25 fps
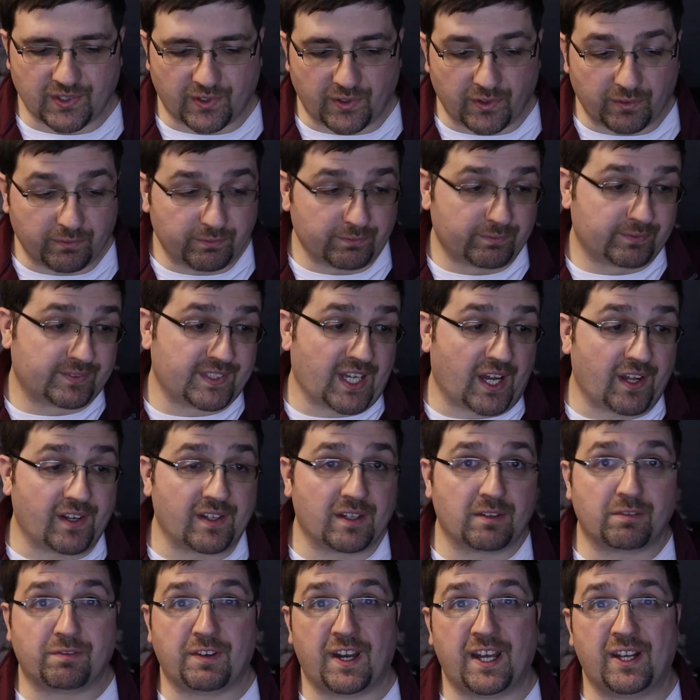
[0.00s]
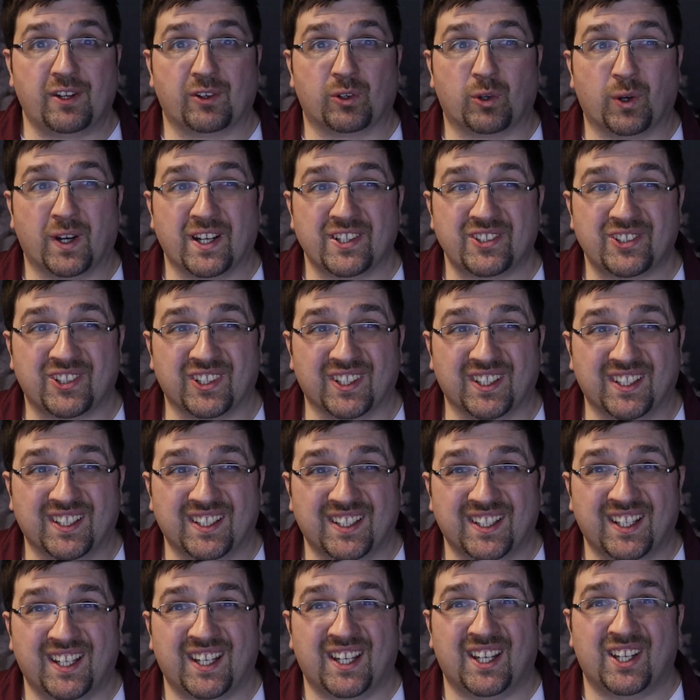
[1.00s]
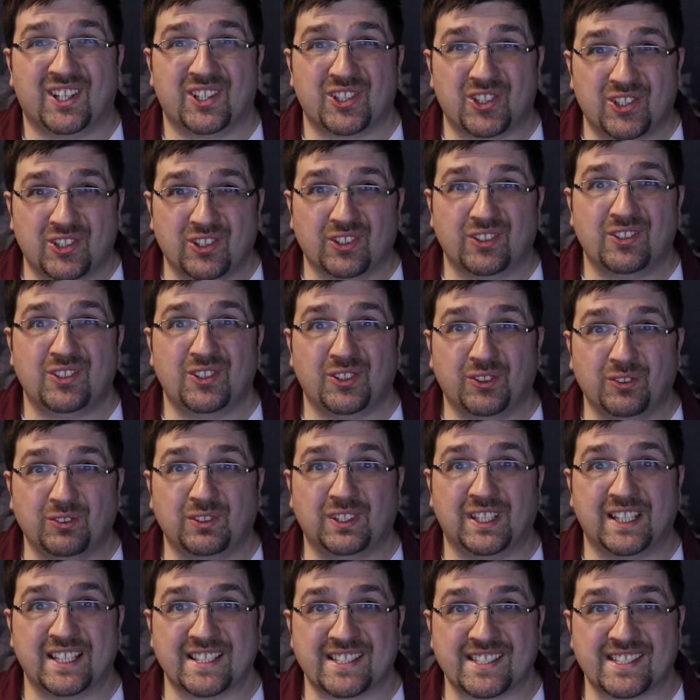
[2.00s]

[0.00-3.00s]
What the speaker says: So down to the final question. Should you